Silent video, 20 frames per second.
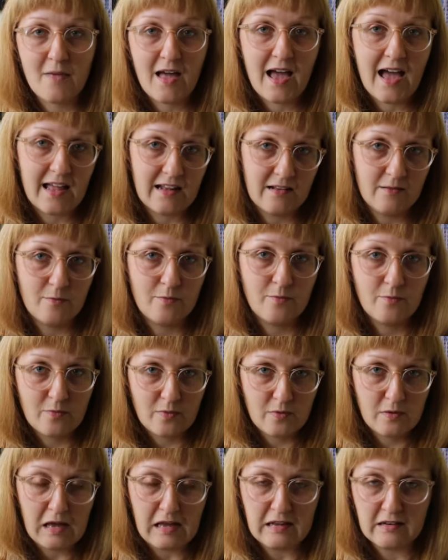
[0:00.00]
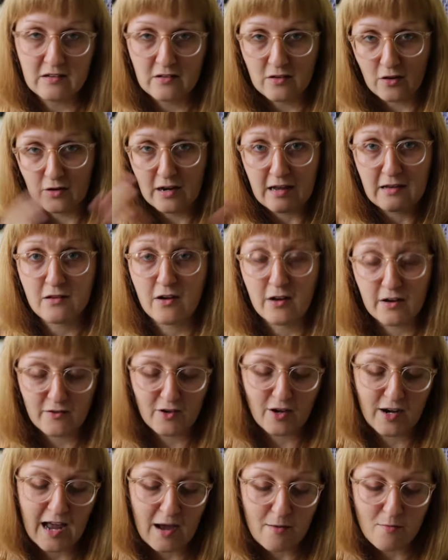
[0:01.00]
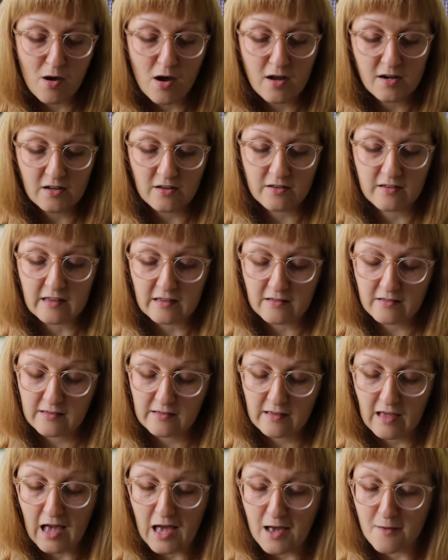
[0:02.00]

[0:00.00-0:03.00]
and had kind of gone out of mind because it's,